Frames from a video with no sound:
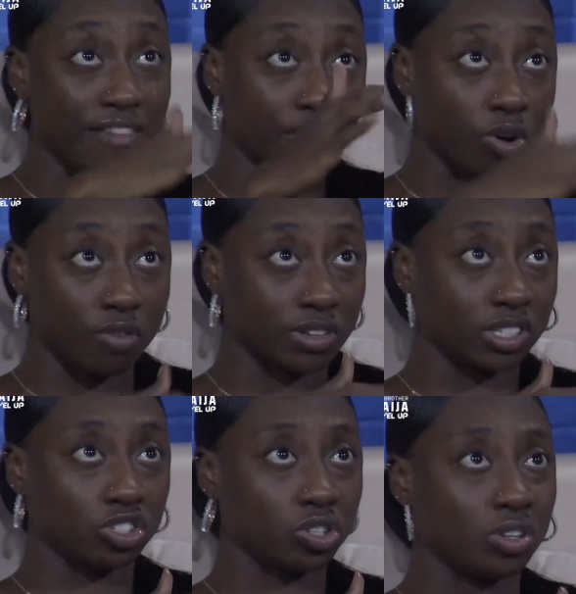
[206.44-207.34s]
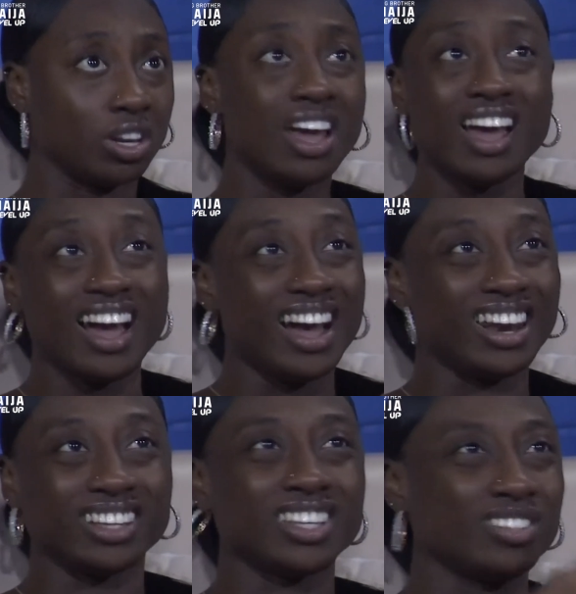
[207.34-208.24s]
have a conversation
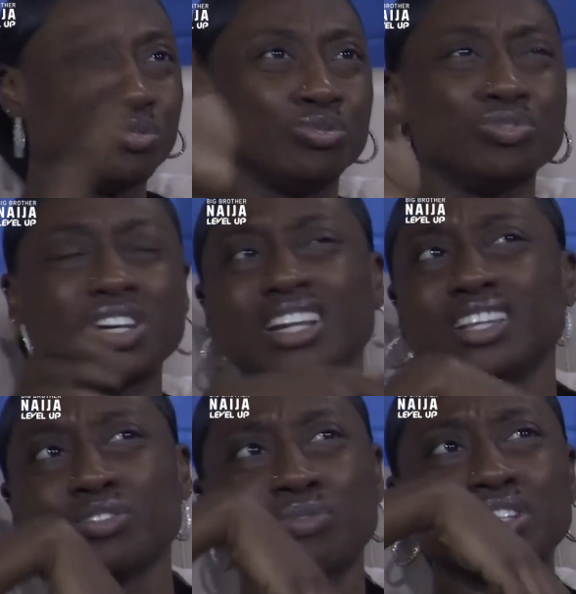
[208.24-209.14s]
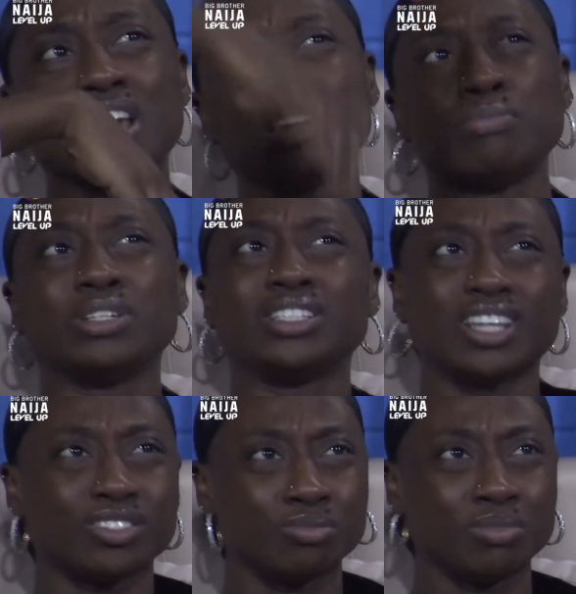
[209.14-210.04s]
and I say it's good, regardless of what anybody
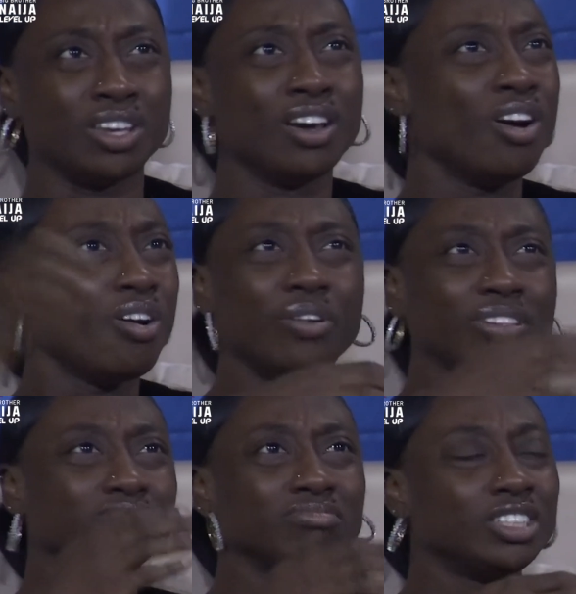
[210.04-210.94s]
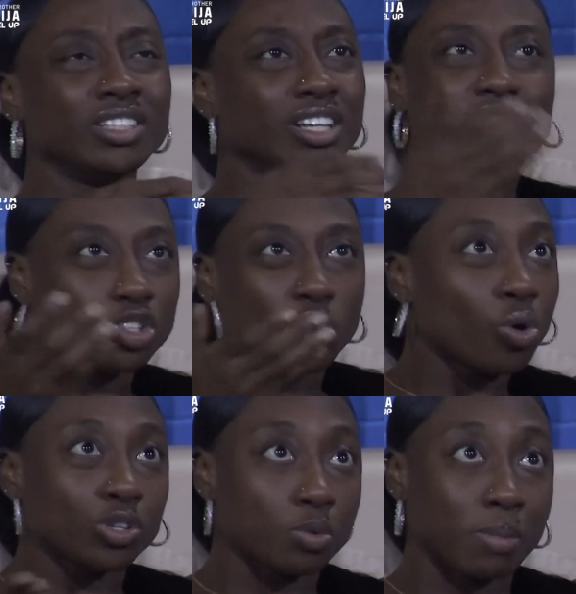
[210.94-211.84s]
said to me, but it's not
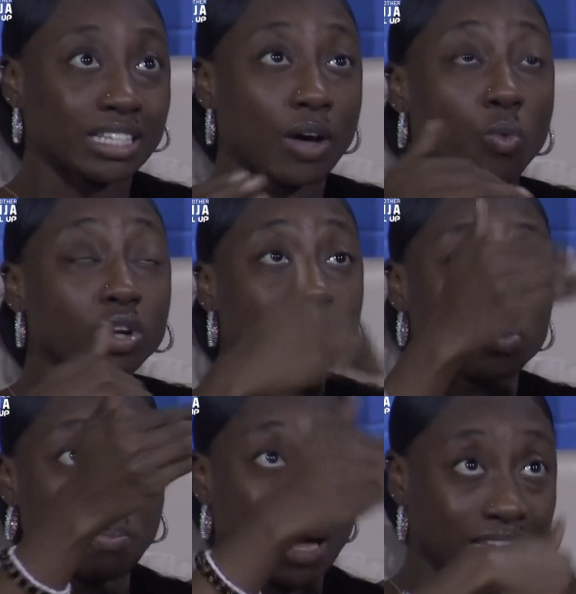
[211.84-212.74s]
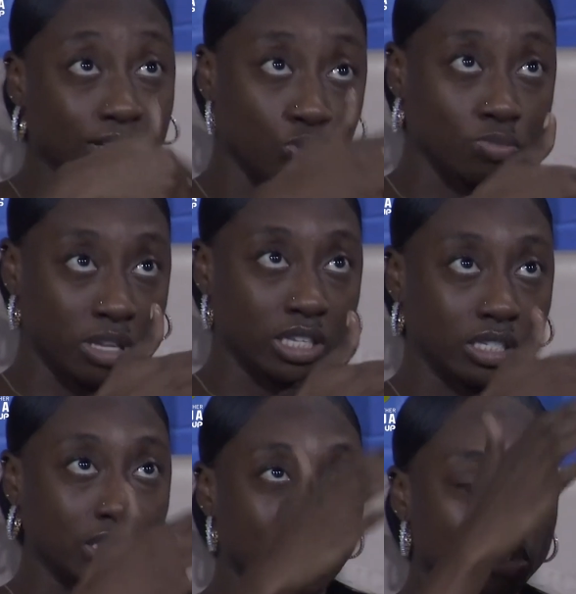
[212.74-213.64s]
going to matter. What matters to me
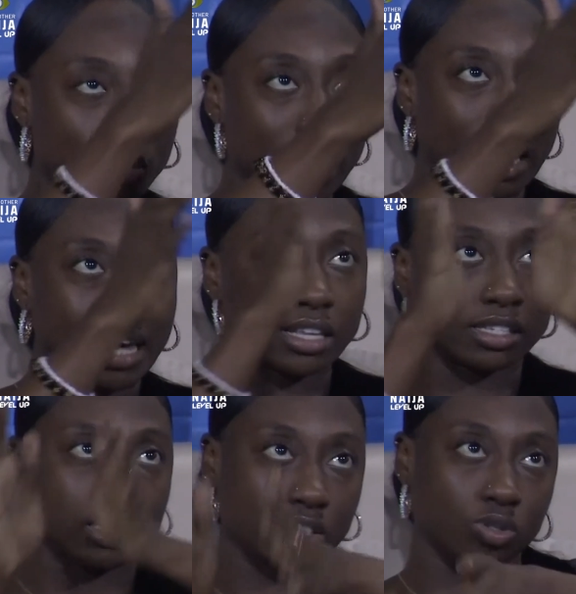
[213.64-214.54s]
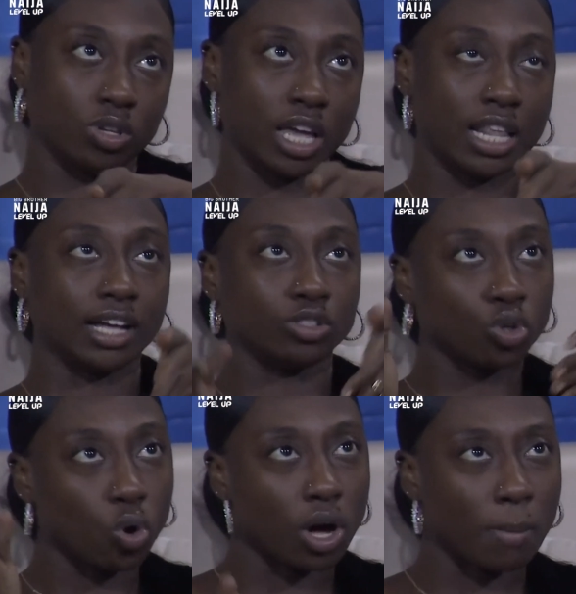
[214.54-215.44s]
is that you and I can sit together and
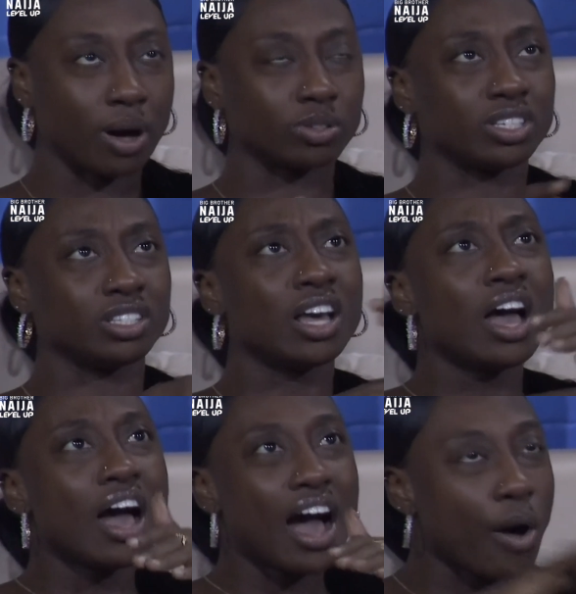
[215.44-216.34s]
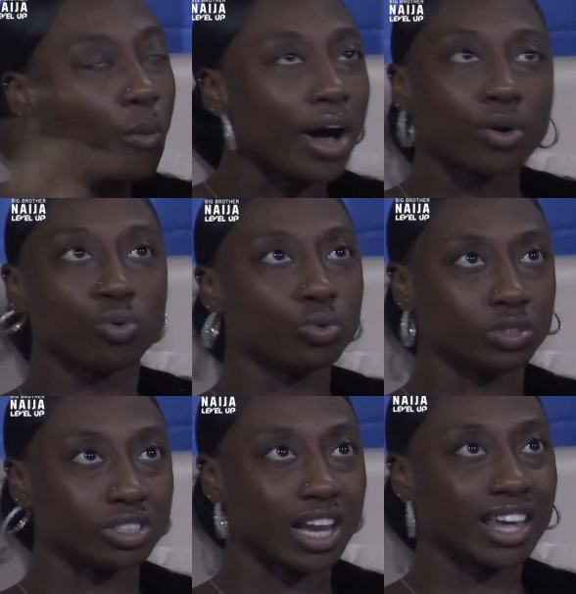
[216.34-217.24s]
talk about it, and we're
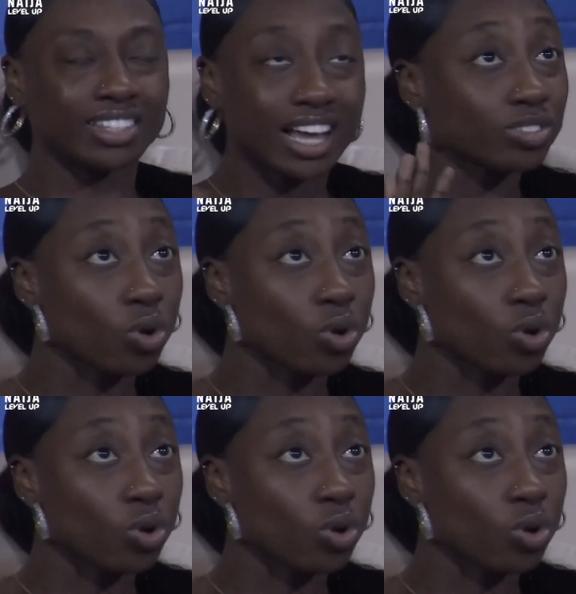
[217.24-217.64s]
good. Like that's